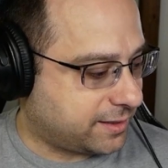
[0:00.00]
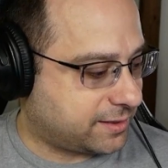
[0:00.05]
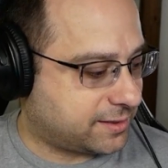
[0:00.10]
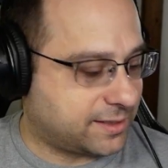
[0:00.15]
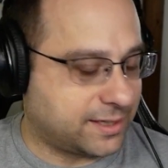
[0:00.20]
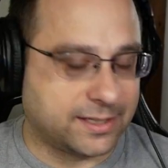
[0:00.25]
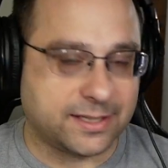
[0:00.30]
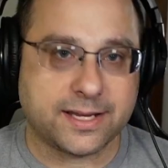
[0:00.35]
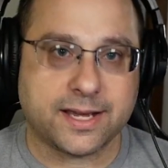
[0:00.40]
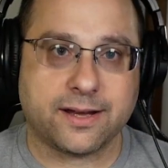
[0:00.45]
like
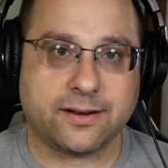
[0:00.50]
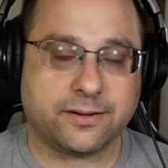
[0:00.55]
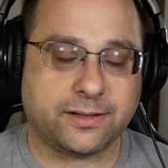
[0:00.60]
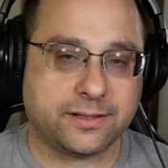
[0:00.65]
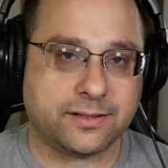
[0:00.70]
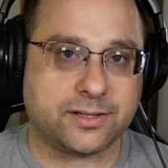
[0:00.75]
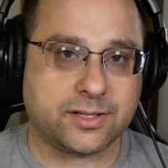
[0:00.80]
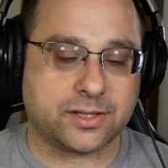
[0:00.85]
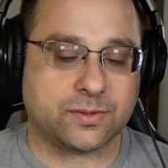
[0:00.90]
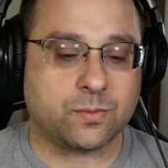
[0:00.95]
sit down
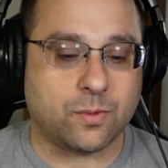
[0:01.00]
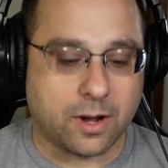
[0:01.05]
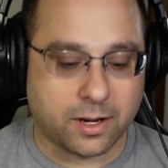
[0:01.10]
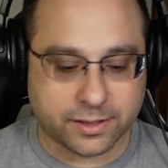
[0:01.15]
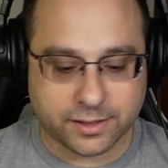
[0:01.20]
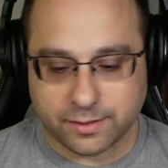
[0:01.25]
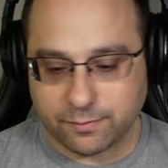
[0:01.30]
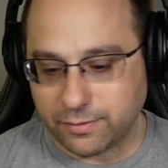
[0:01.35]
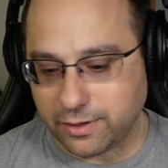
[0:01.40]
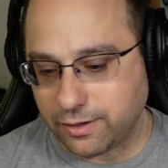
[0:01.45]
and just
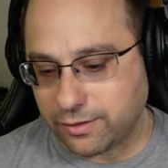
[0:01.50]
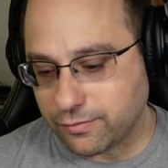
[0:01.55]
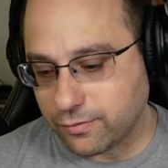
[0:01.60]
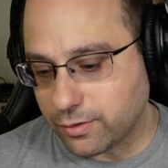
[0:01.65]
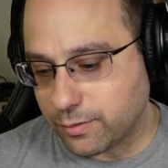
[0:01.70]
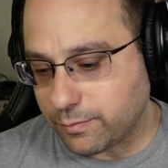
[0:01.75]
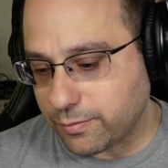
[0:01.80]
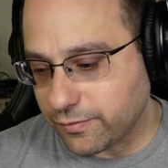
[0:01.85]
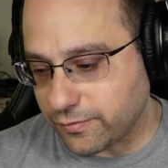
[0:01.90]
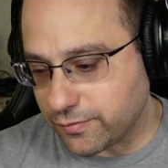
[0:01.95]
walk somebody
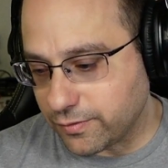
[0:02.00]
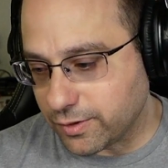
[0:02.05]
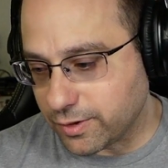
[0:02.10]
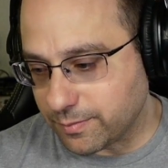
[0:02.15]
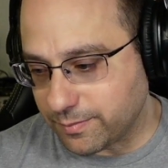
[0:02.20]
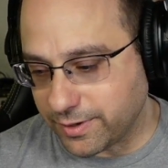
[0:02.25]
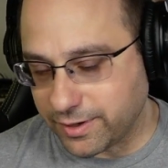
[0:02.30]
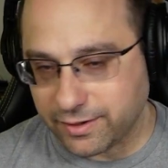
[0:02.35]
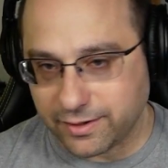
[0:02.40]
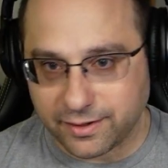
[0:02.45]
through it
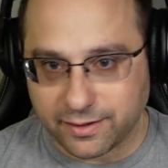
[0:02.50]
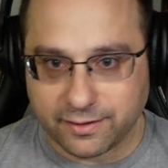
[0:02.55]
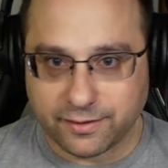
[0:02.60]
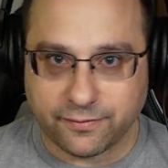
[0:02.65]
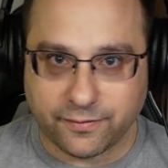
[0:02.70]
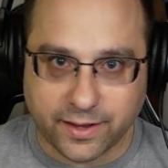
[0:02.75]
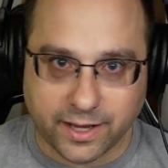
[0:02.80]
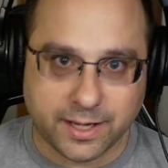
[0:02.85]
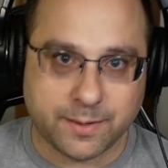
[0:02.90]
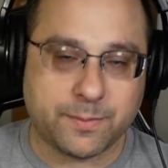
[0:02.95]
before but
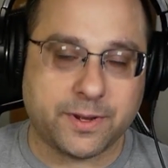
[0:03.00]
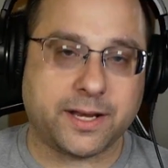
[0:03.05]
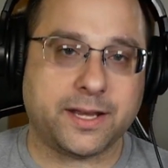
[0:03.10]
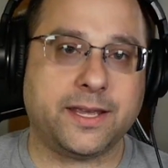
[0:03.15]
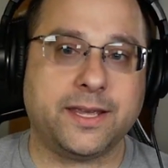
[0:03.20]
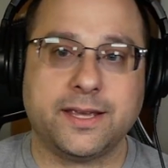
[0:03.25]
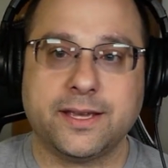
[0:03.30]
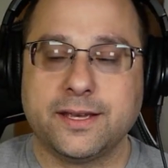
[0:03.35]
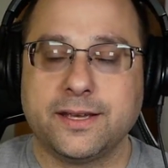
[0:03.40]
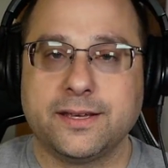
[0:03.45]
if
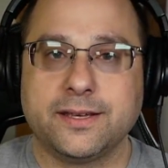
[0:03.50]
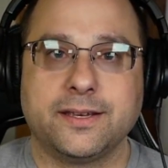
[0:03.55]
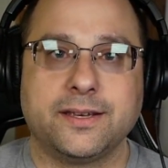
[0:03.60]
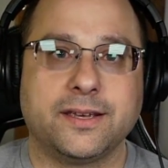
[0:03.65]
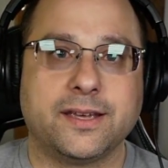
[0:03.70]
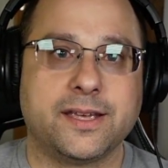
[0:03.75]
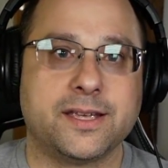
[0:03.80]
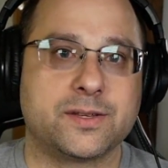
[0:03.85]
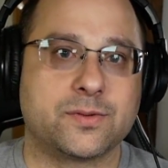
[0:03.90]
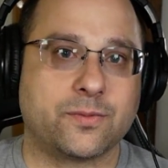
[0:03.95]
anybody
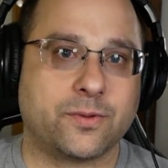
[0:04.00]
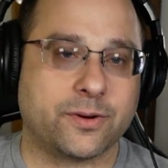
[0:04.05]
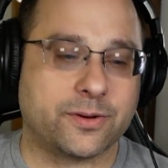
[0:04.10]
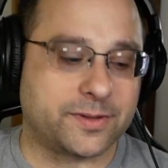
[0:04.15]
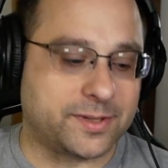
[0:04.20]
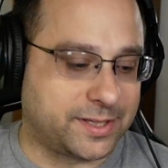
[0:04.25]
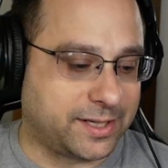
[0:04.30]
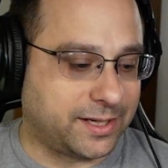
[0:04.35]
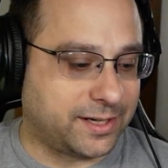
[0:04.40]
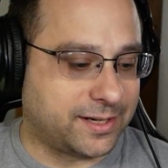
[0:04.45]
is
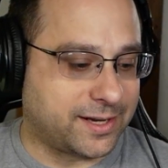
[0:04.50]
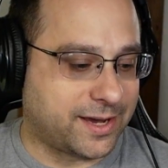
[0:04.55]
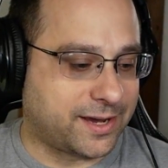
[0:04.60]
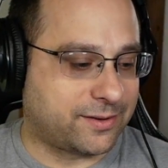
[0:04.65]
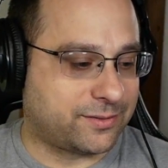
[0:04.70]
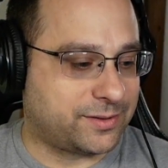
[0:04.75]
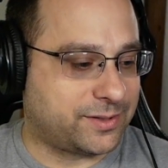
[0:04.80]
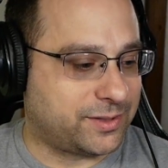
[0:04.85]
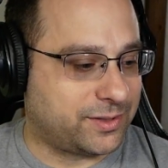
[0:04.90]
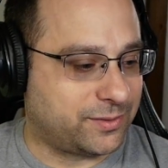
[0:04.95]
worth sitting
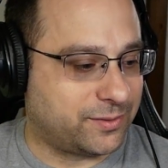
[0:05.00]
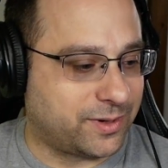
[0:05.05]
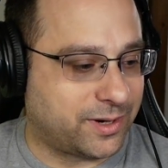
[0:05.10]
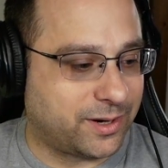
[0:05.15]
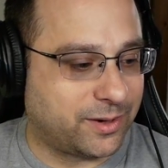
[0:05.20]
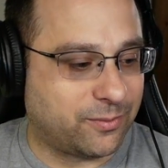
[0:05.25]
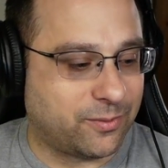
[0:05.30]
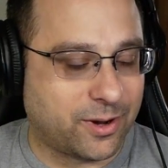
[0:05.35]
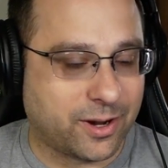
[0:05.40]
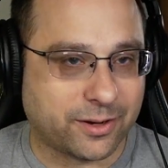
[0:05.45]
down to
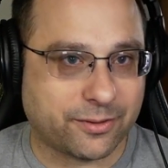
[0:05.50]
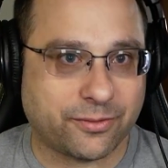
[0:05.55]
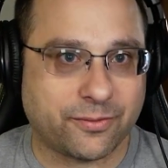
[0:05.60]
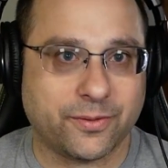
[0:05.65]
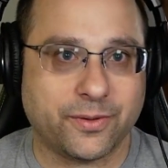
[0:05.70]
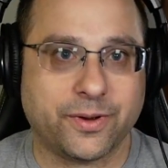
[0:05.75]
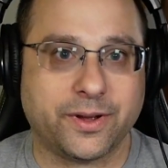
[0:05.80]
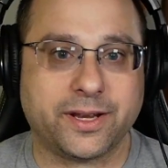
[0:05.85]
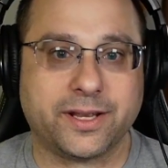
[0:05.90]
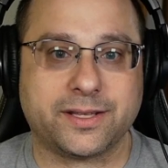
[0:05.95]
uh, walk
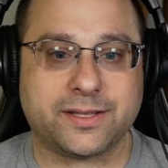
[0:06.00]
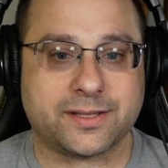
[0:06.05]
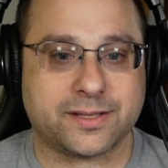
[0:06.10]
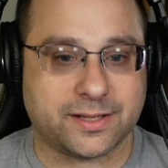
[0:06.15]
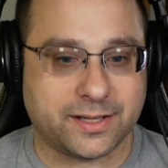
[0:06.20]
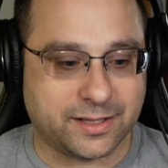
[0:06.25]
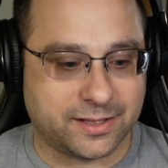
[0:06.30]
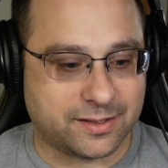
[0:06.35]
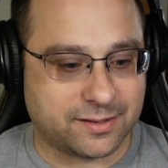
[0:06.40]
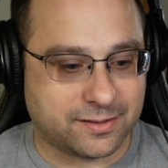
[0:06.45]
through it
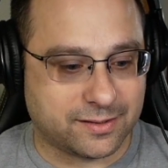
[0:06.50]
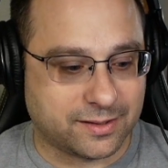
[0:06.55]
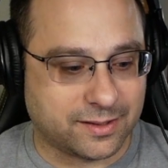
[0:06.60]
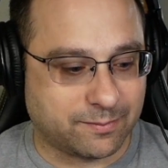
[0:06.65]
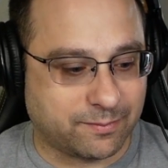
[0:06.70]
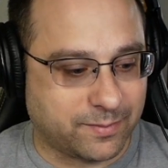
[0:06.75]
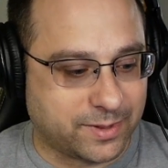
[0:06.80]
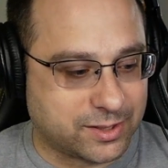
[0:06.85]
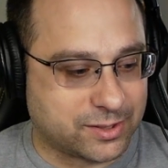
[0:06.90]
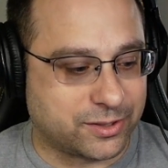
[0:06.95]
it's it's
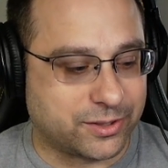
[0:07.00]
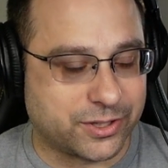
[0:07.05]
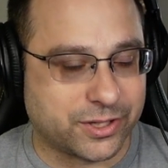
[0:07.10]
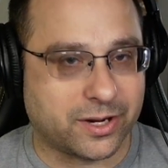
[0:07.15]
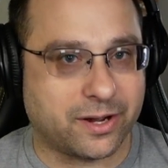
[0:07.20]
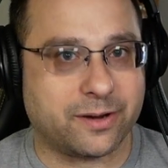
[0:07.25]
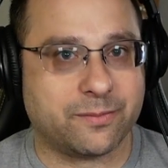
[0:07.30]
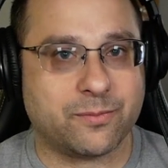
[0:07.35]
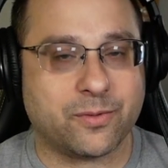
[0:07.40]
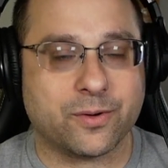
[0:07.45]
mr
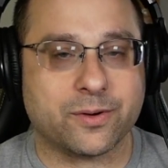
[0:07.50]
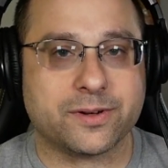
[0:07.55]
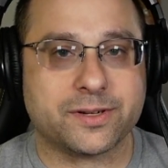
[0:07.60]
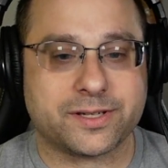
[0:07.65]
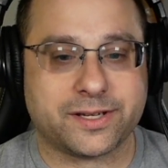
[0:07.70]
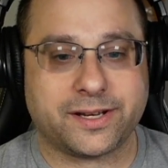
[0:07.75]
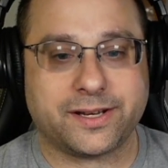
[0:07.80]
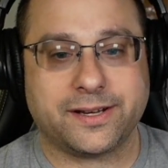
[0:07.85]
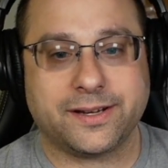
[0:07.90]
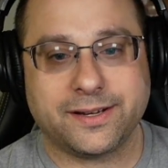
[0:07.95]
sean
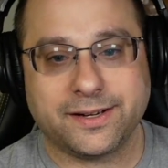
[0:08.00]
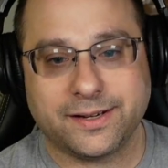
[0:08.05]
morrison